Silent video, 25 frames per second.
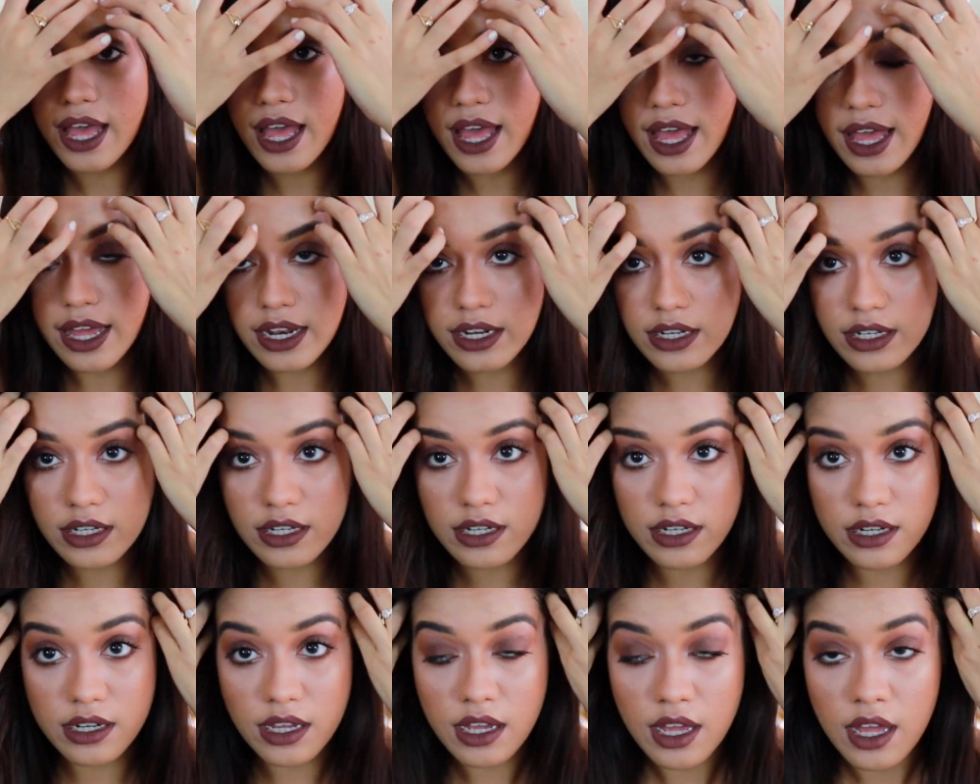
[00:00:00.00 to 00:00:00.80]

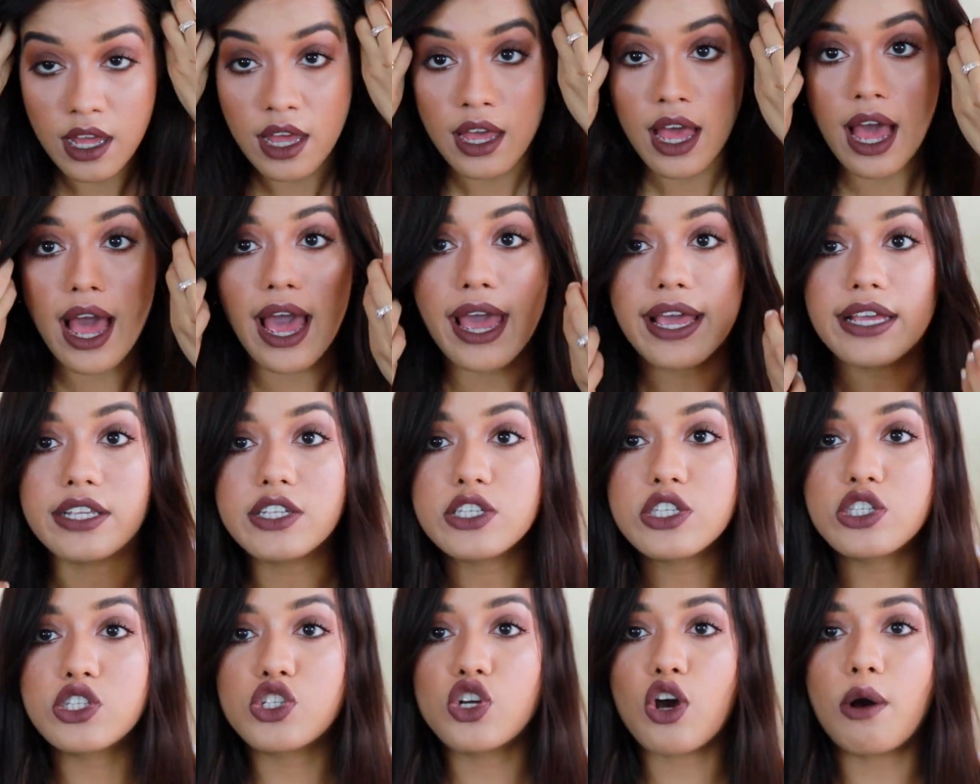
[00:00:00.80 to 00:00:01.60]
and I
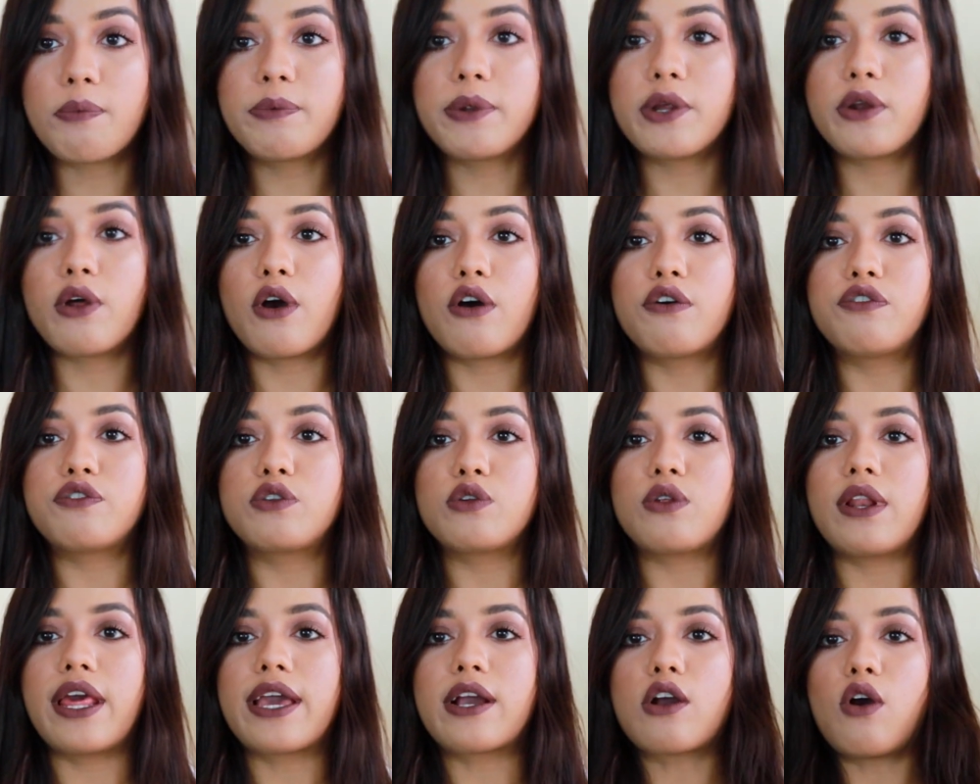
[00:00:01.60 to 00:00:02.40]
just chopped it off
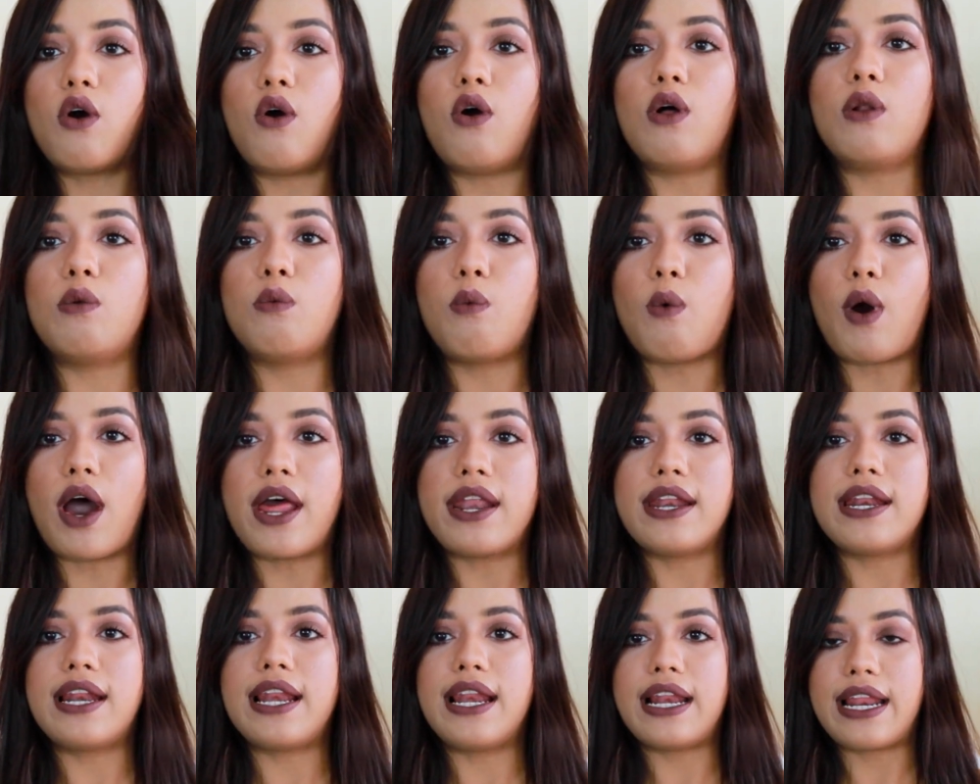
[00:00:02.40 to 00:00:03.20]
to like all
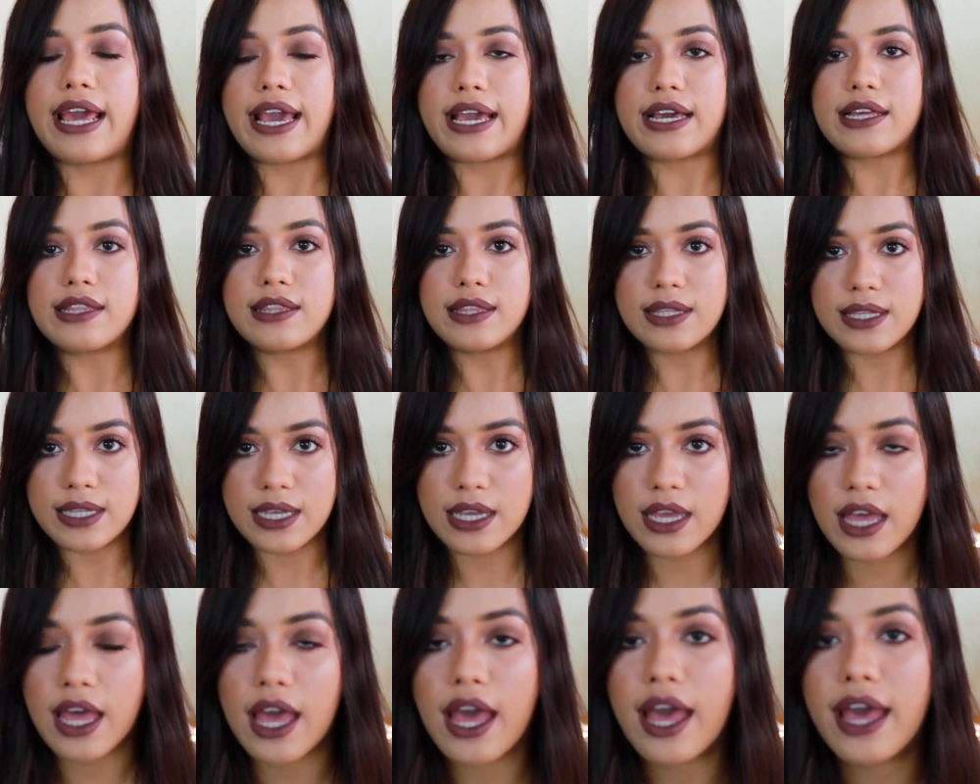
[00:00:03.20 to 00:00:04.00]
one length,
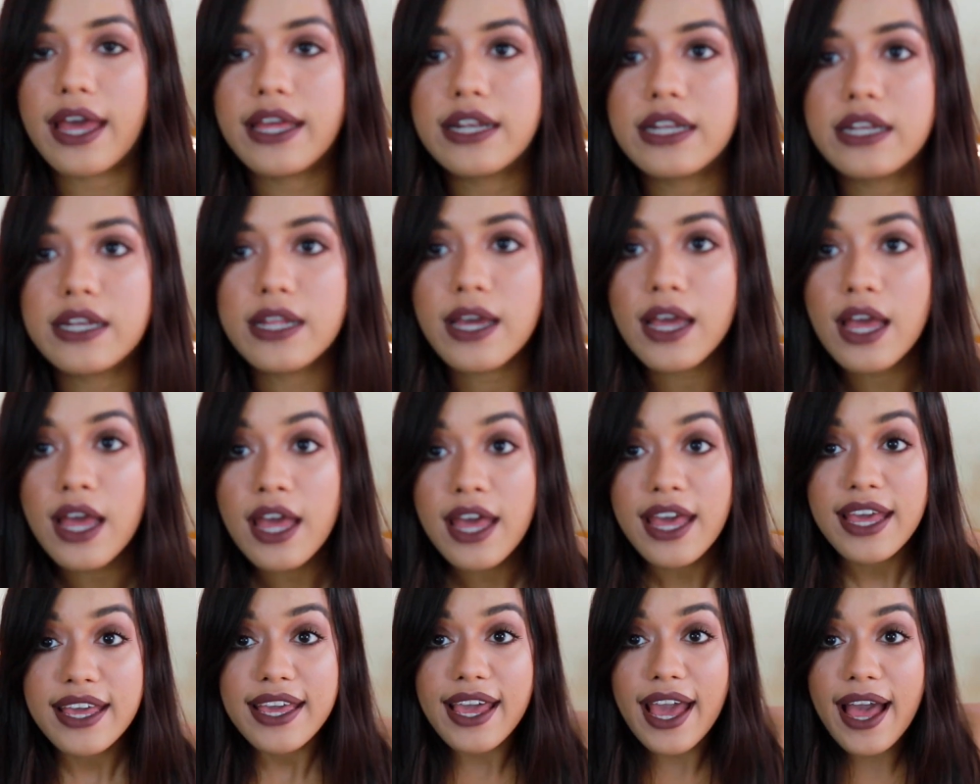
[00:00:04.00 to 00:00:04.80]
and
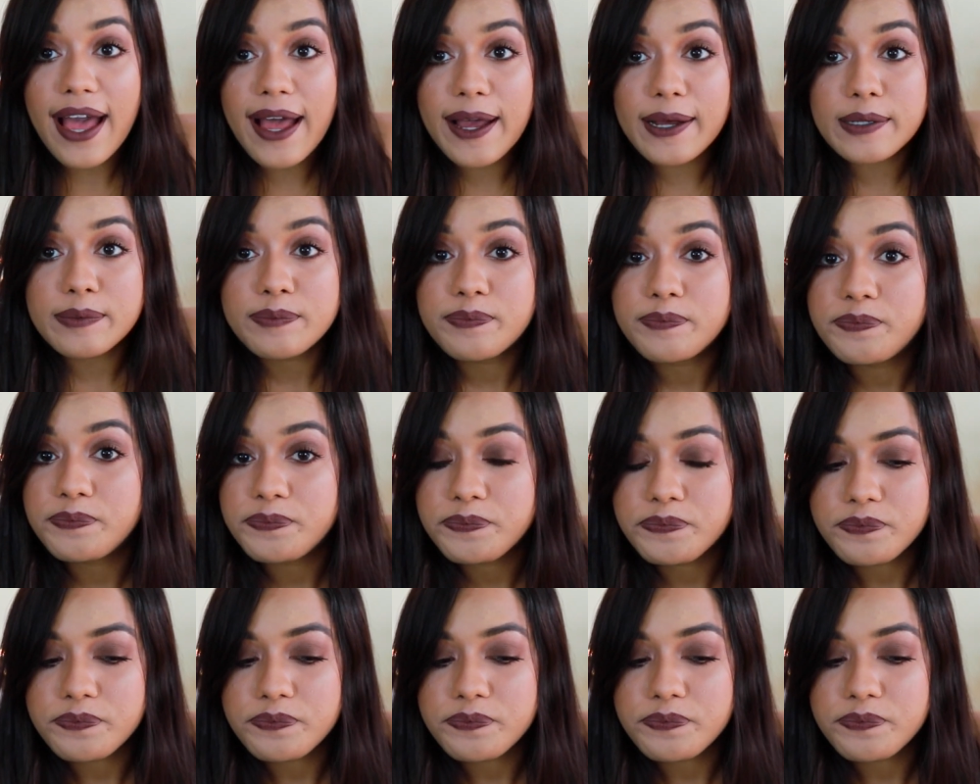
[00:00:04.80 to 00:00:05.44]
yeah,